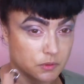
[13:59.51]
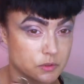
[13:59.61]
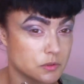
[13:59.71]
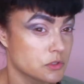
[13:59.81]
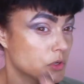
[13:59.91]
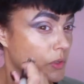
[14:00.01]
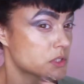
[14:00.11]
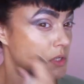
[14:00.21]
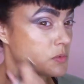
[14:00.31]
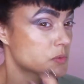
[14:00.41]
so it
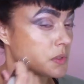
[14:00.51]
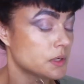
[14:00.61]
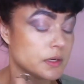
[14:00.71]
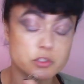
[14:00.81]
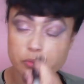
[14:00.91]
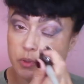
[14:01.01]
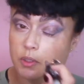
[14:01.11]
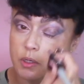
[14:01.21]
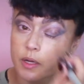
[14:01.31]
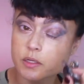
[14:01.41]
seems to be, it's really
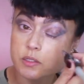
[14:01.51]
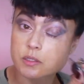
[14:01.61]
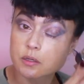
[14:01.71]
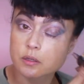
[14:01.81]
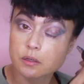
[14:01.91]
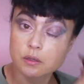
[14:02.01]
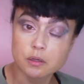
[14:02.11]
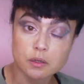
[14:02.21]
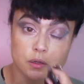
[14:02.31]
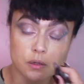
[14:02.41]
nice.
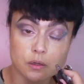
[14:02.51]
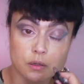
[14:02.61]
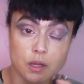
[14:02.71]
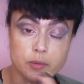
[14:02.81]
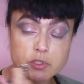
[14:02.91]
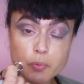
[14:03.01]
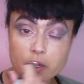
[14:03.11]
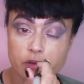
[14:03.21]
I'm spraying